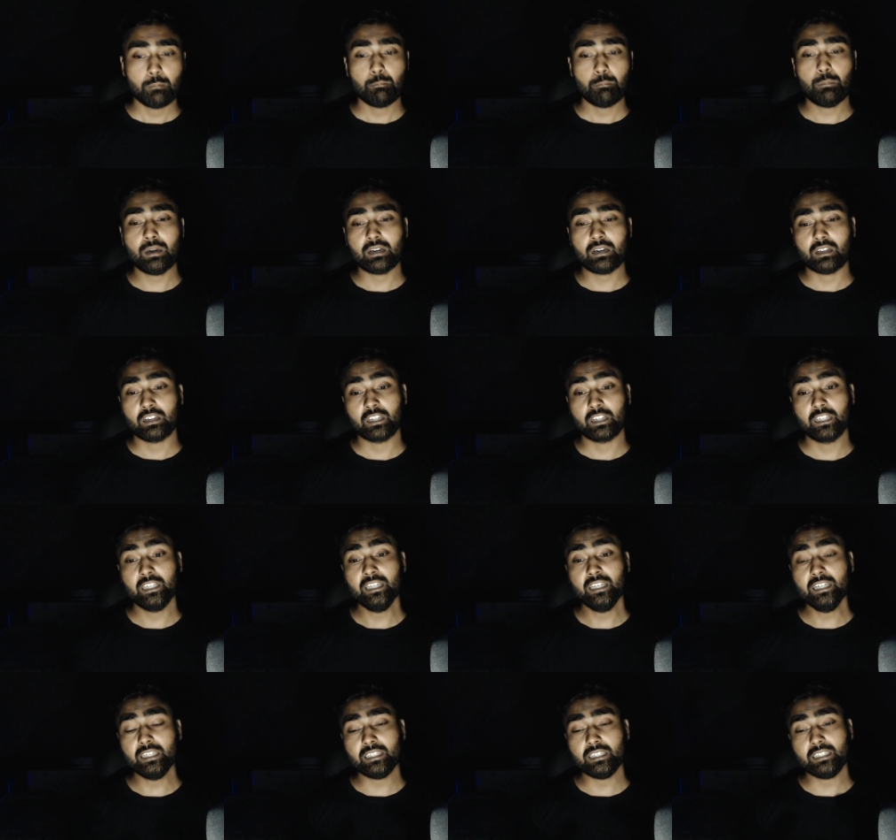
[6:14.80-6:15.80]
But
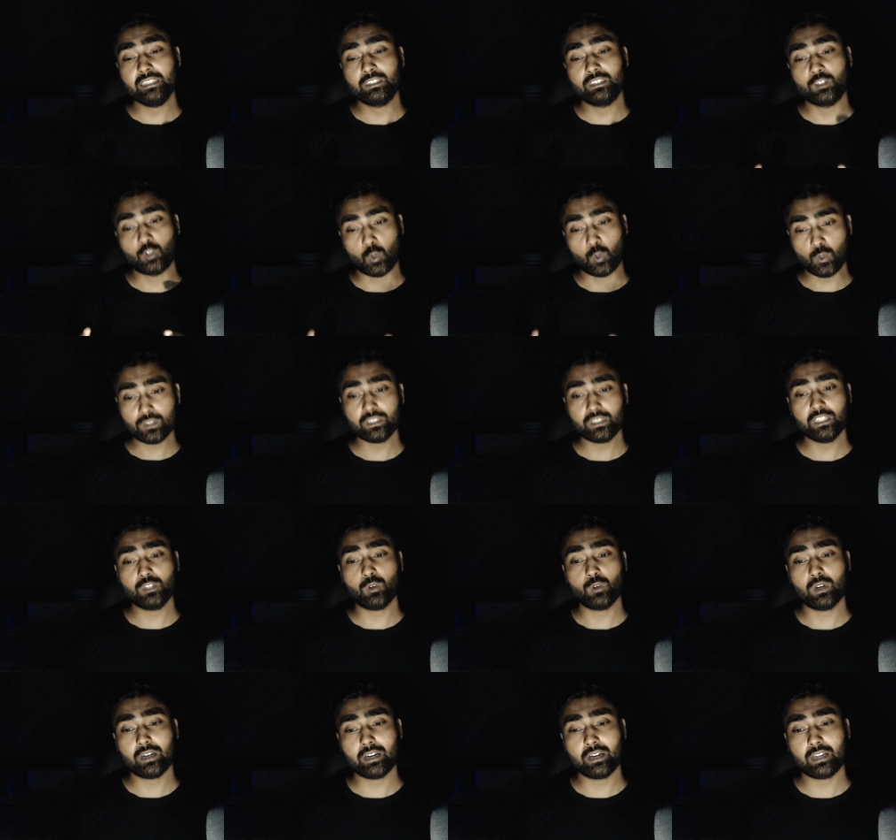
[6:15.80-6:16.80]
read is no
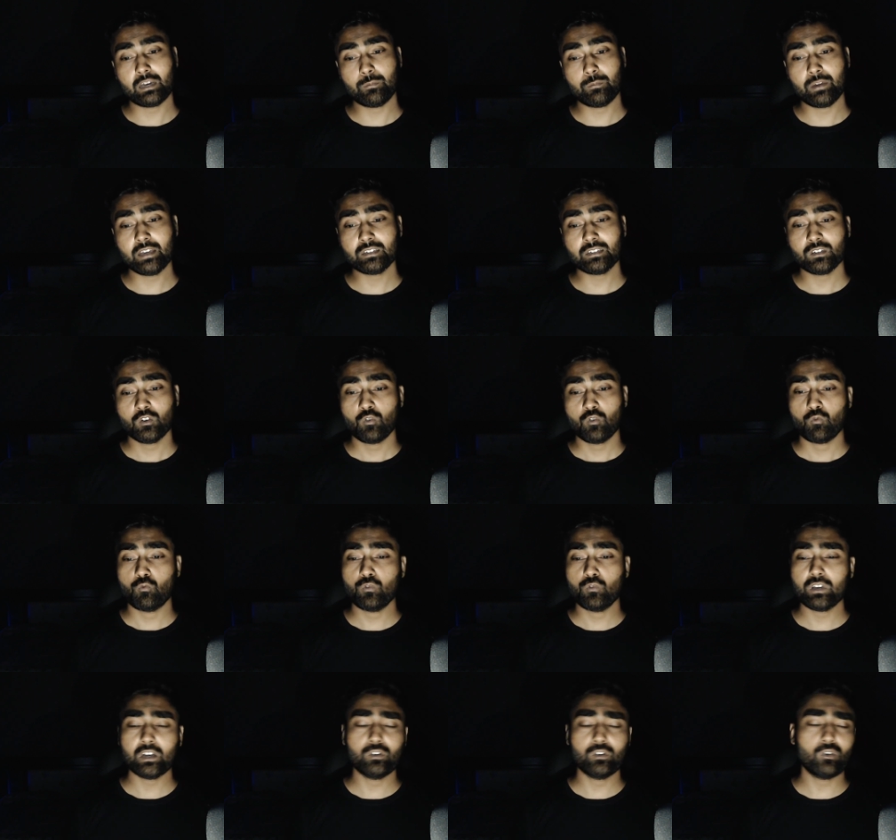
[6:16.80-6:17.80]
SQL database.
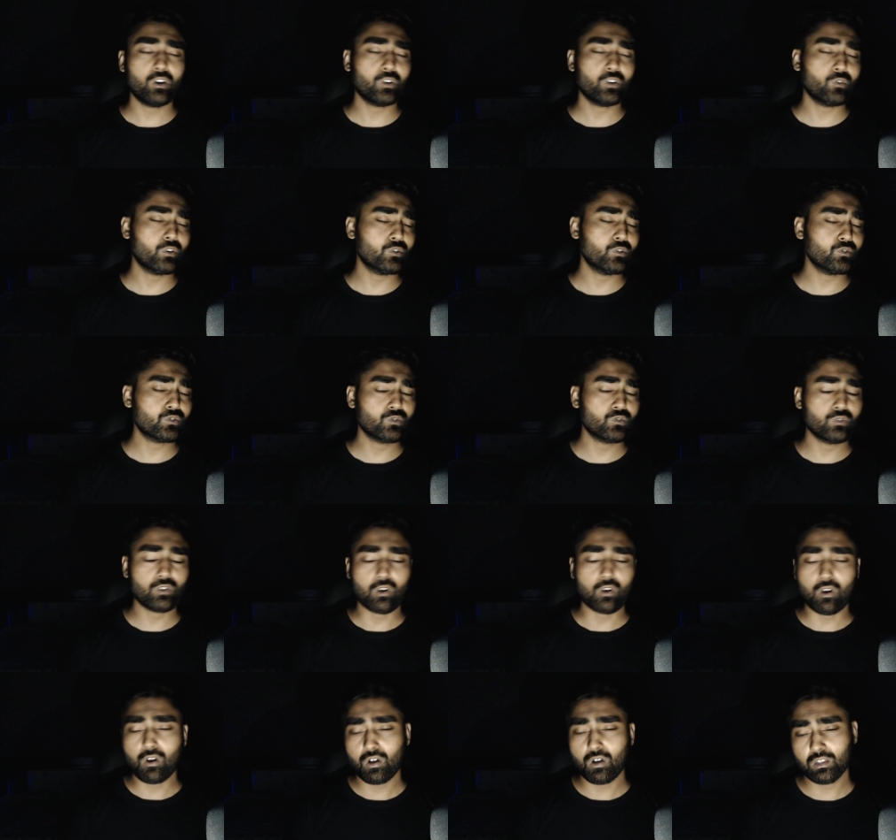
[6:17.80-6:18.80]
We are not going to store
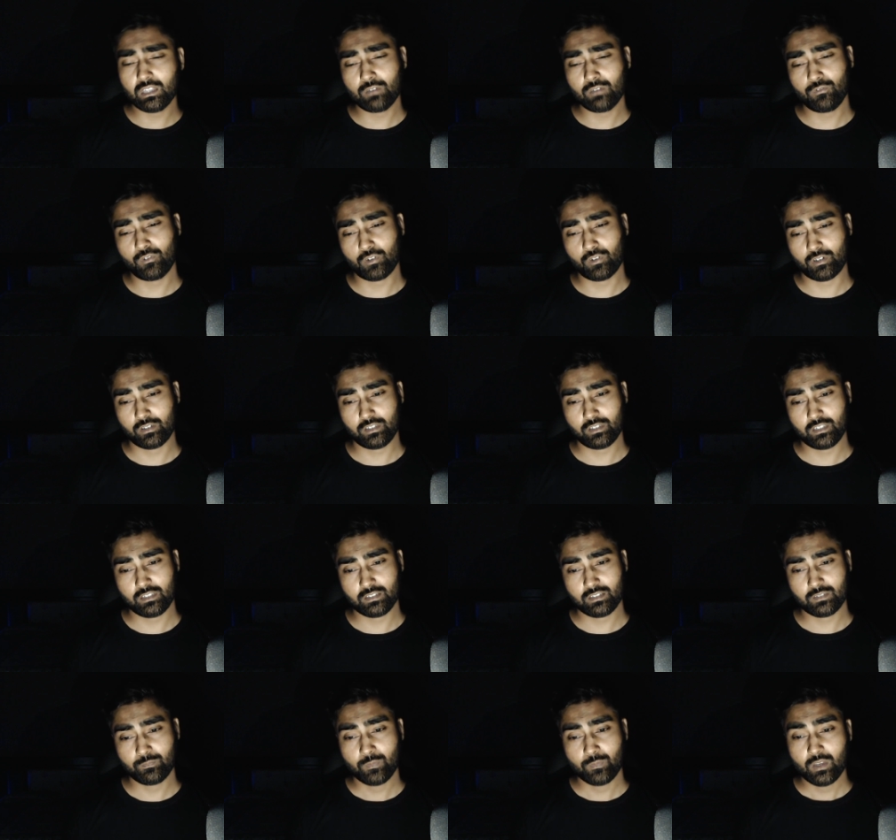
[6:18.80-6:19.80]
all the foreign
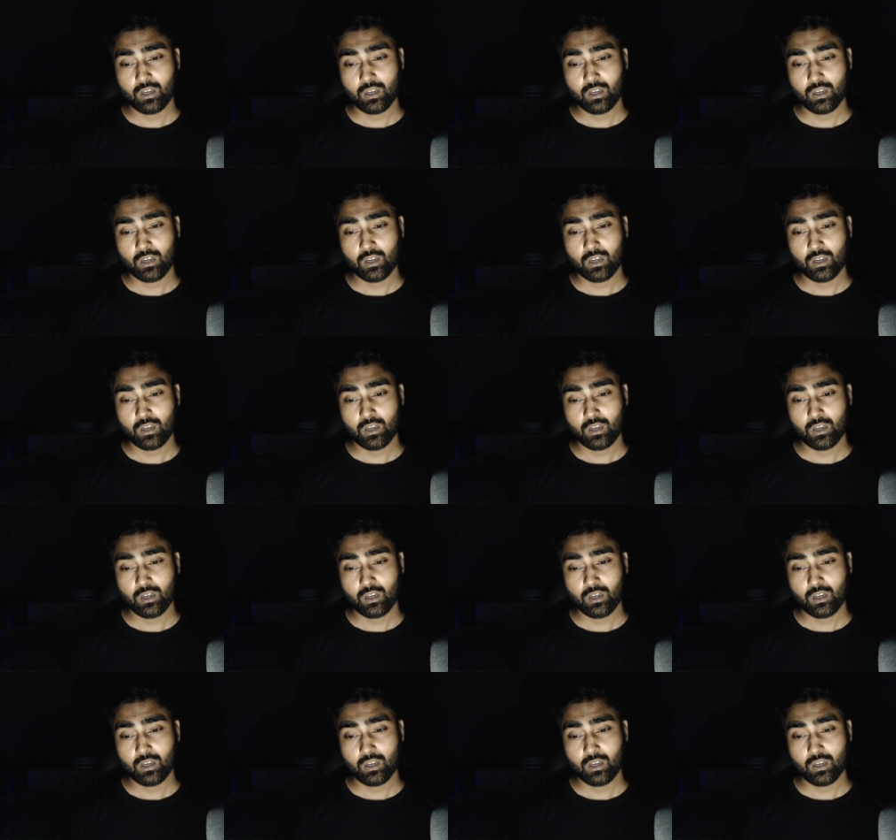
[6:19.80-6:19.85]
keys.